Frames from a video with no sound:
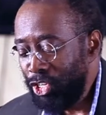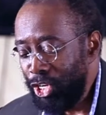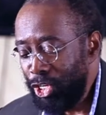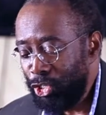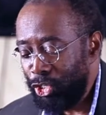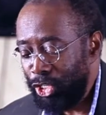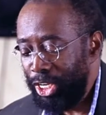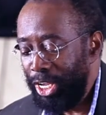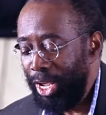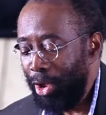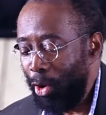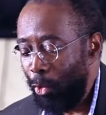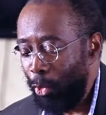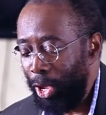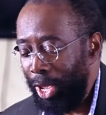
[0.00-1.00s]
need to take
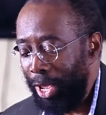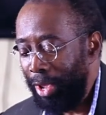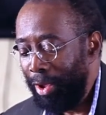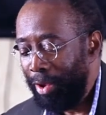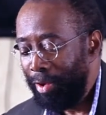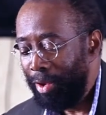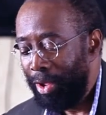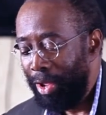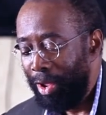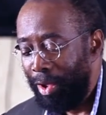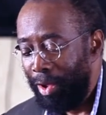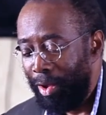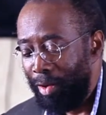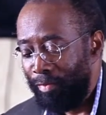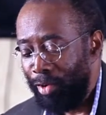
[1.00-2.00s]
away
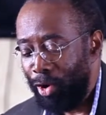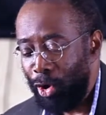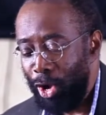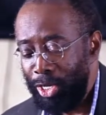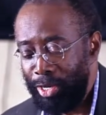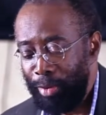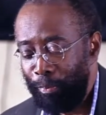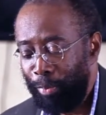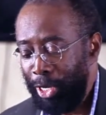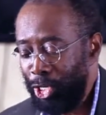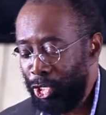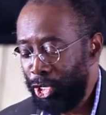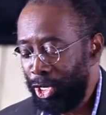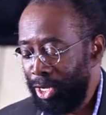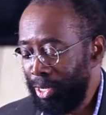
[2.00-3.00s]
for
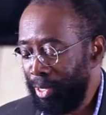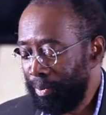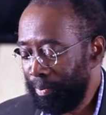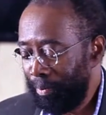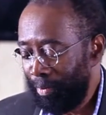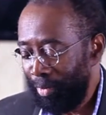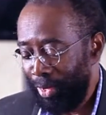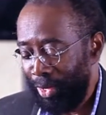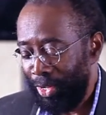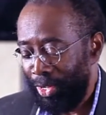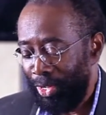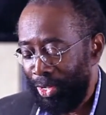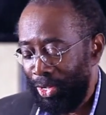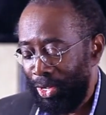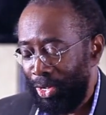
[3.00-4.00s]
contemplation
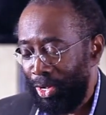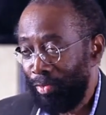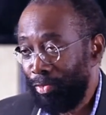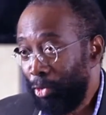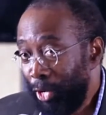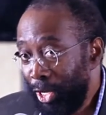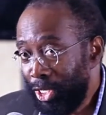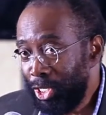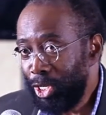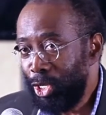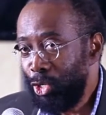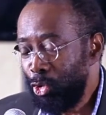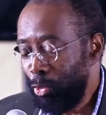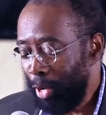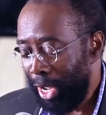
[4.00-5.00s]
of creating a
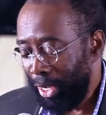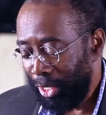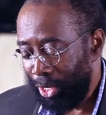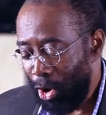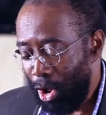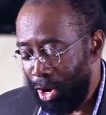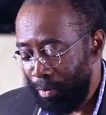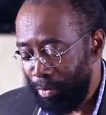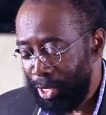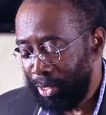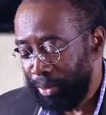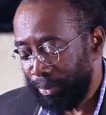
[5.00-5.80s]
new Black economy.